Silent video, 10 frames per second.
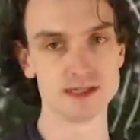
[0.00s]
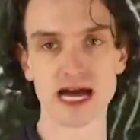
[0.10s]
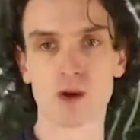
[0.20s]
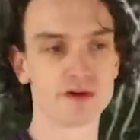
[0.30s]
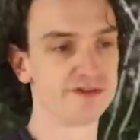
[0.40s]

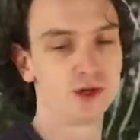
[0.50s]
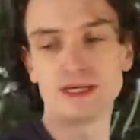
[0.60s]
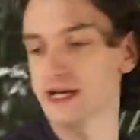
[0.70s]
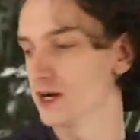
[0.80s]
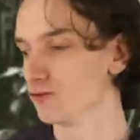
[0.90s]
Now we're
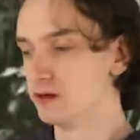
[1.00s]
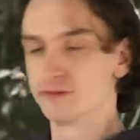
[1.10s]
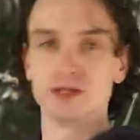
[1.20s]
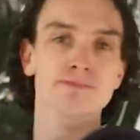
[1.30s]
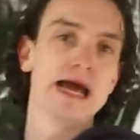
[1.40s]
flowing down a
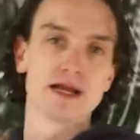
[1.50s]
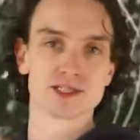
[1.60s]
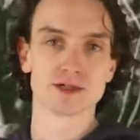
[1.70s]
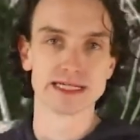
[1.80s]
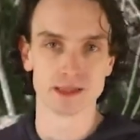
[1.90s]
river and
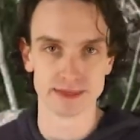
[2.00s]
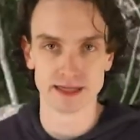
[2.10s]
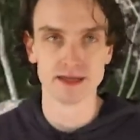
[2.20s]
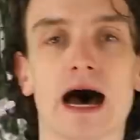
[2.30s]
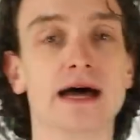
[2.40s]
maggots are eating
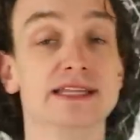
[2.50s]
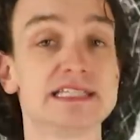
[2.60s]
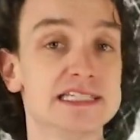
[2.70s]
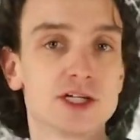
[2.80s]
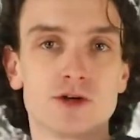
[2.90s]
me. Uh, this
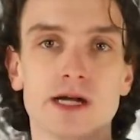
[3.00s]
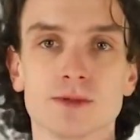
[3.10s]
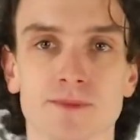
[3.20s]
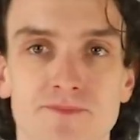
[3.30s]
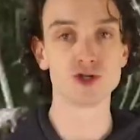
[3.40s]
is incredible.